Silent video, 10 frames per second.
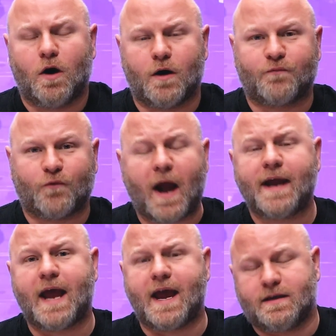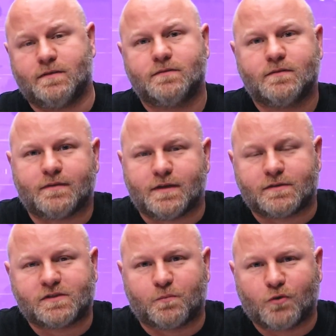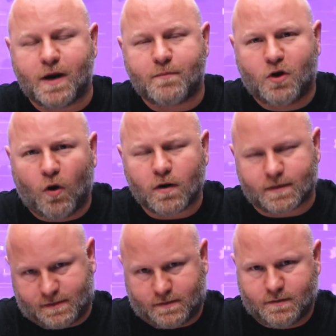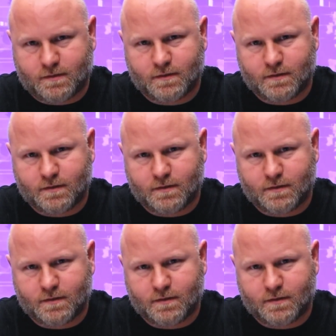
On Friday, the Supreme Court